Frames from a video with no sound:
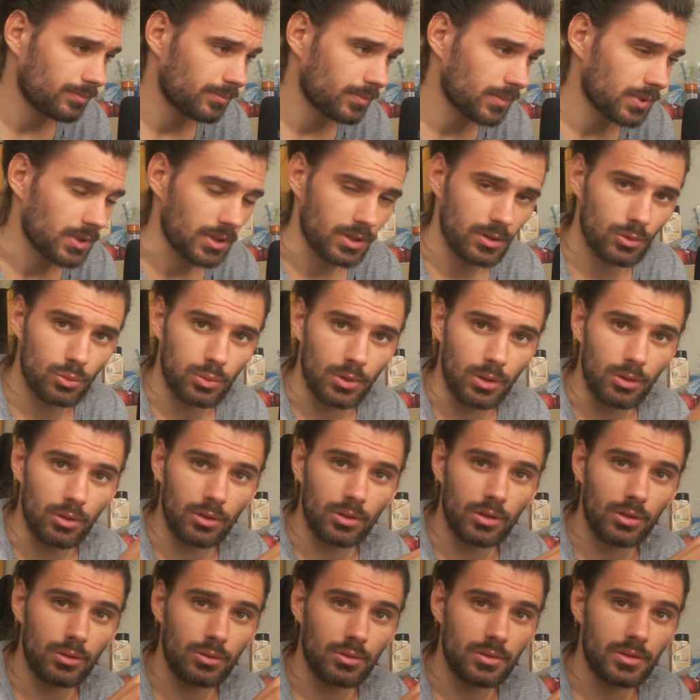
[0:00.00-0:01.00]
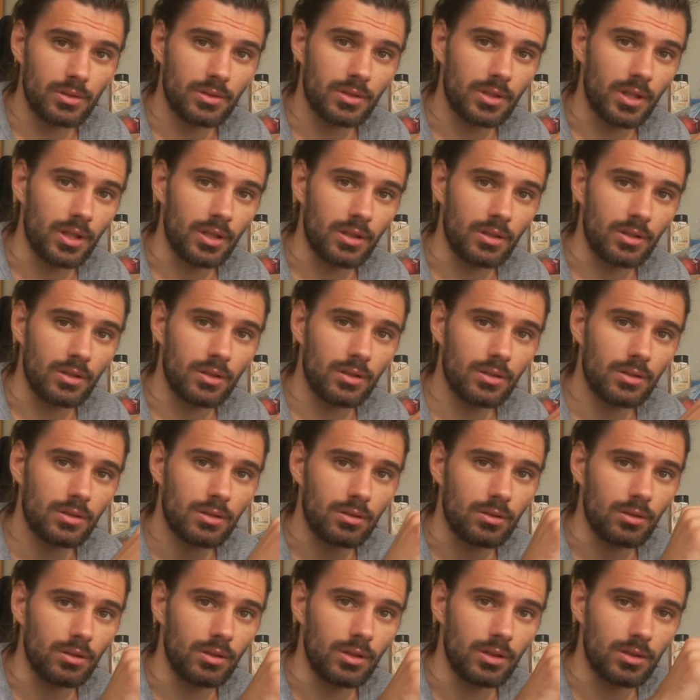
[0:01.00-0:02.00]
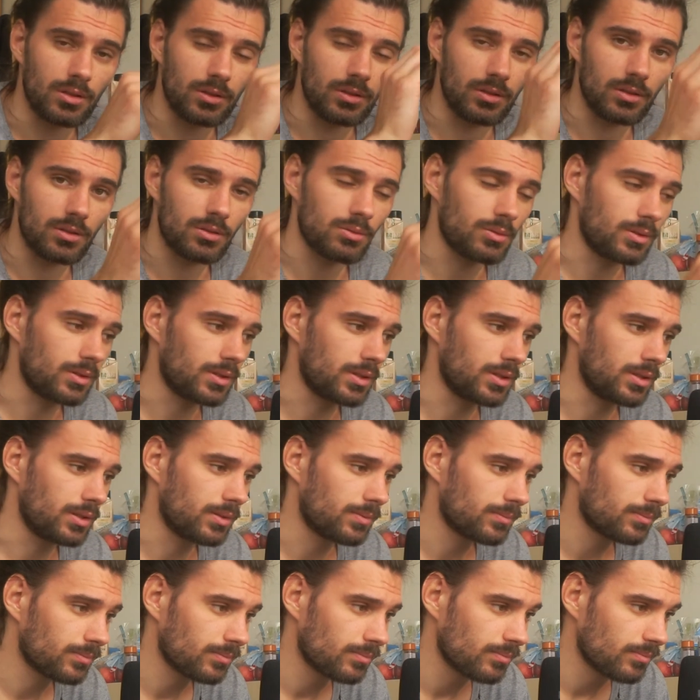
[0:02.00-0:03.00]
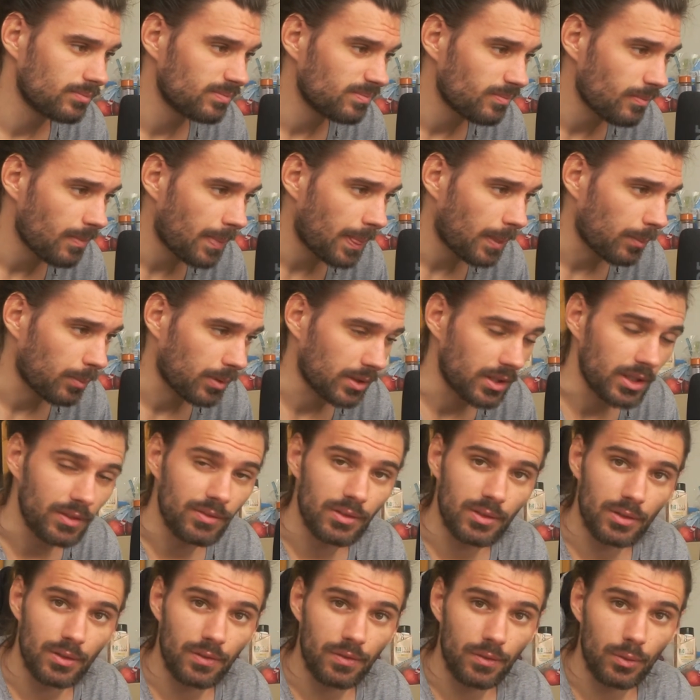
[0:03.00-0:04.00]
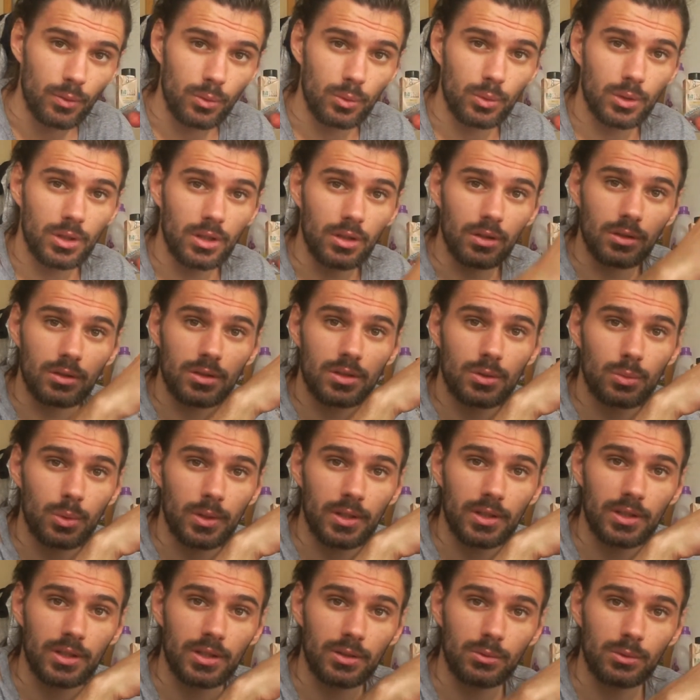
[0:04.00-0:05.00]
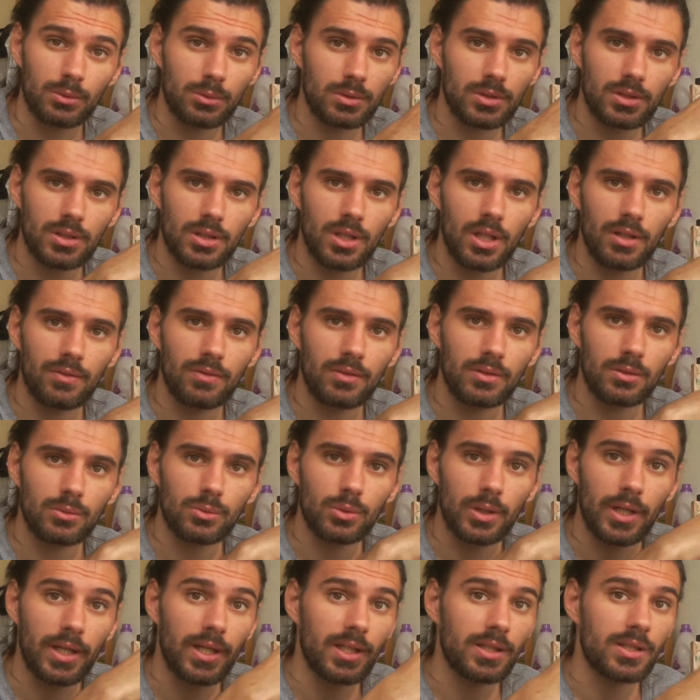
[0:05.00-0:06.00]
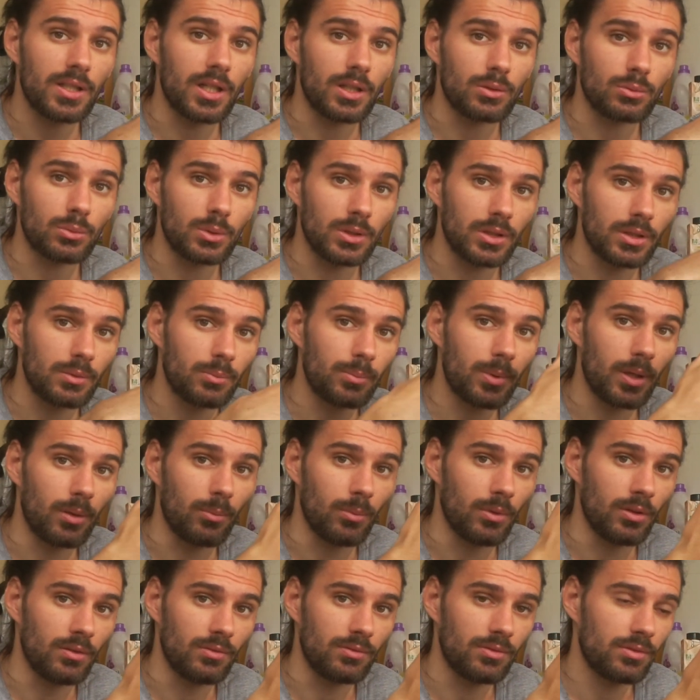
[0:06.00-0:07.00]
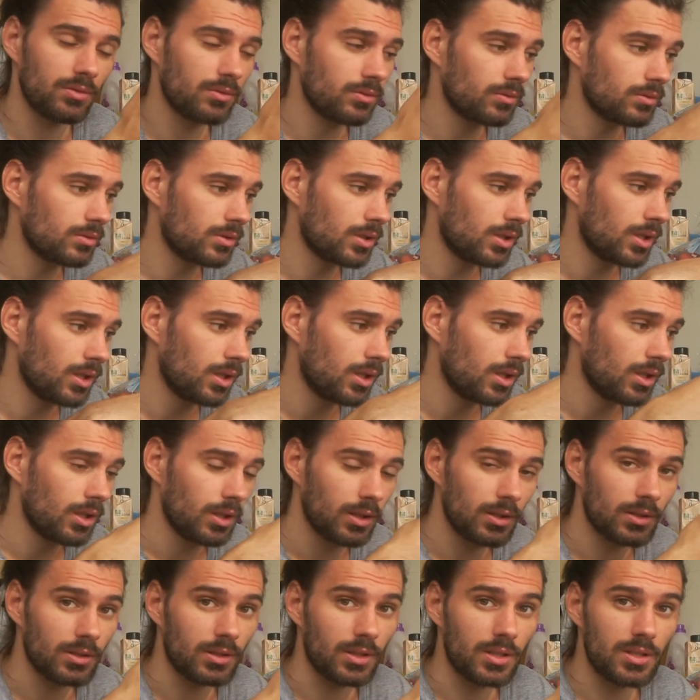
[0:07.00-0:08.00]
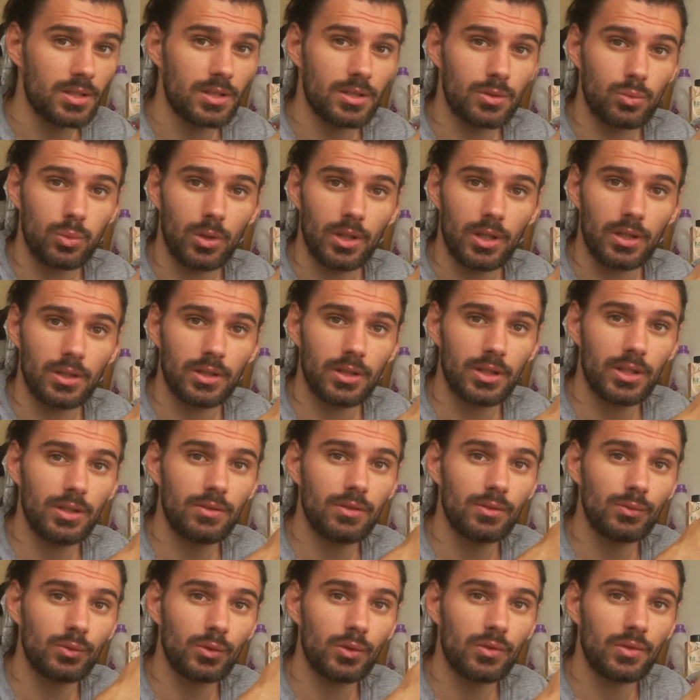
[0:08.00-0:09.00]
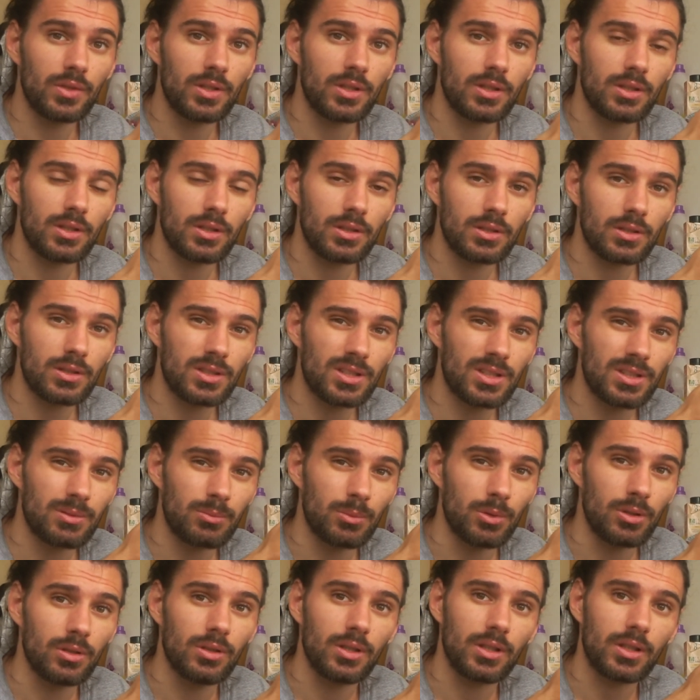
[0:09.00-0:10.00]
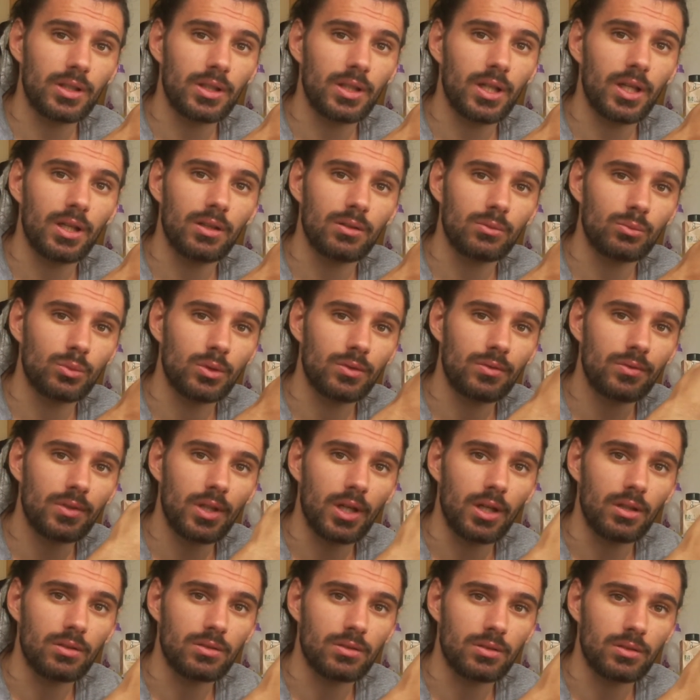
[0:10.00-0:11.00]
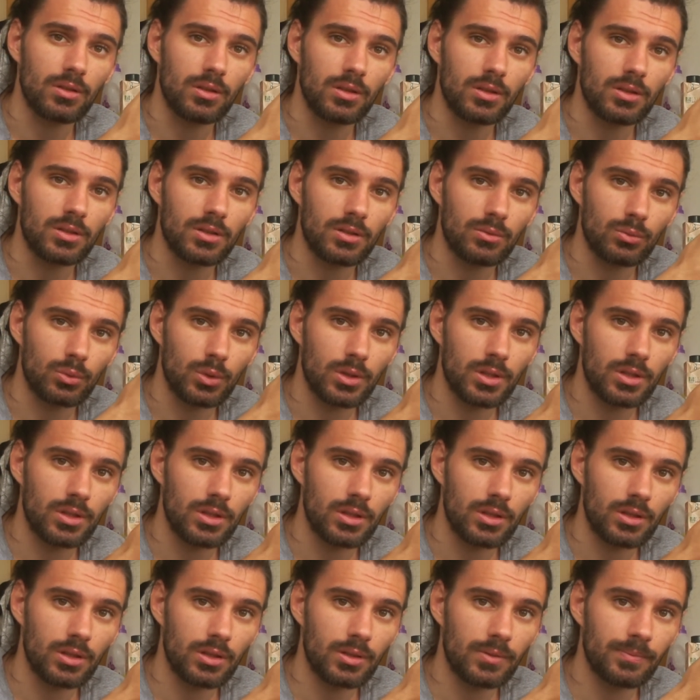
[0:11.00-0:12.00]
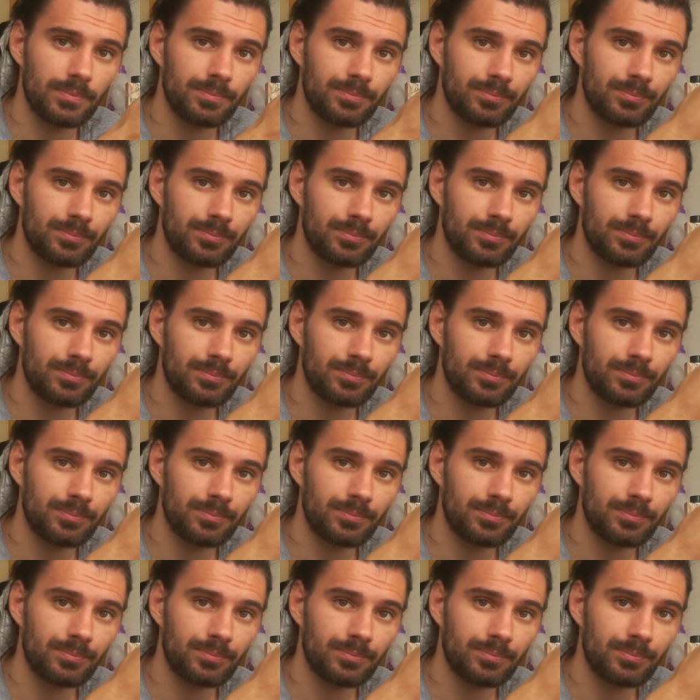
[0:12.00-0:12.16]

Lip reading: Since we're only losing $10, not 20. But even if we would lose 20, we would still have 800 per month. This is why even with a small account with $1,000 and risking